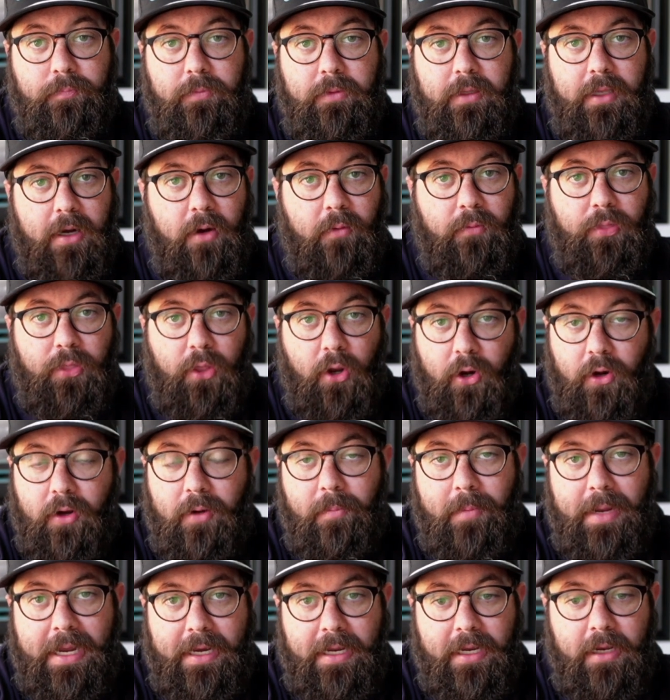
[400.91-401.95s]
you know, third and
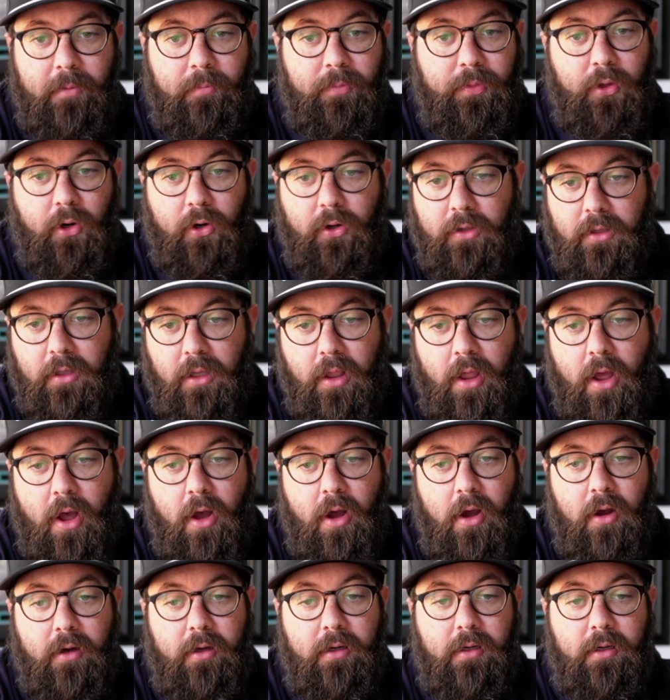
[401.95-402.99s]
medium, third and
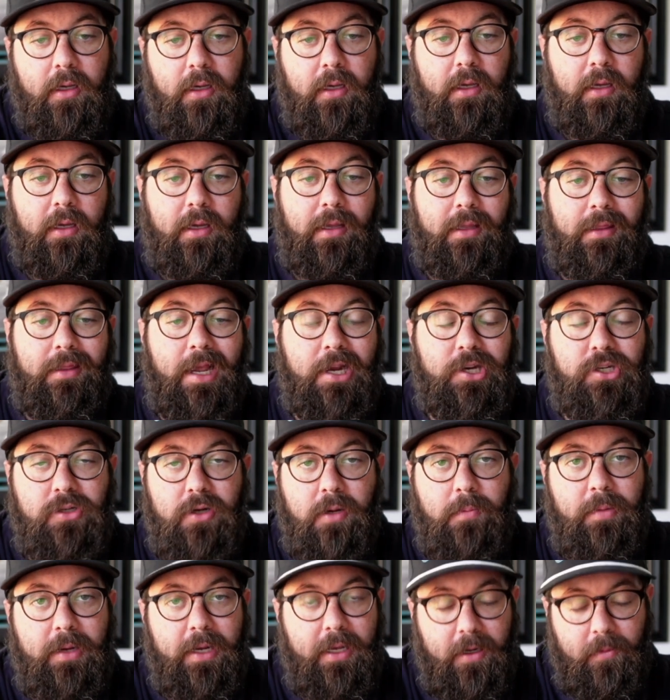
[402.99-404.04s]
long, they
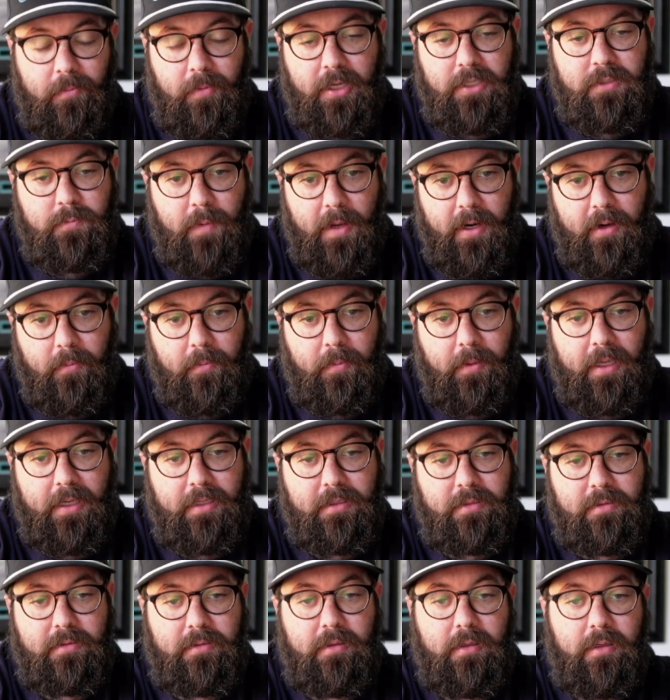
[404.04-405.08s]
should be in a much better
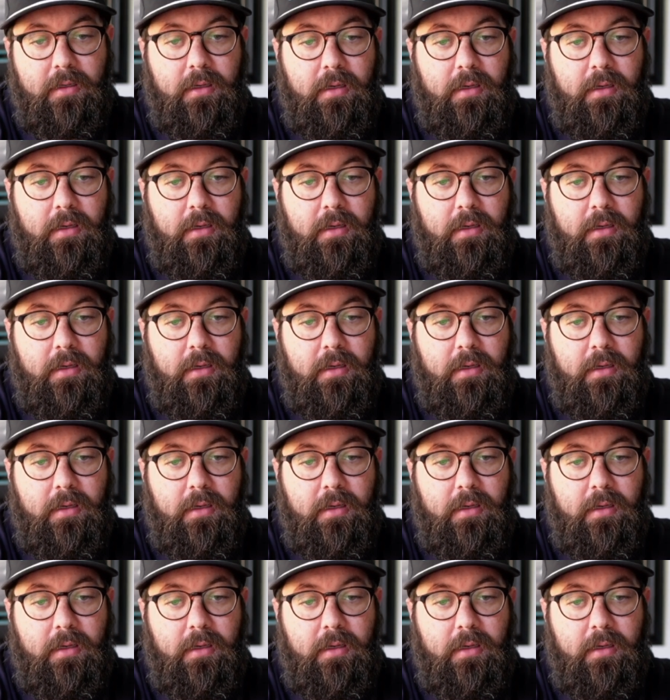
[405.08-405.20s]
place.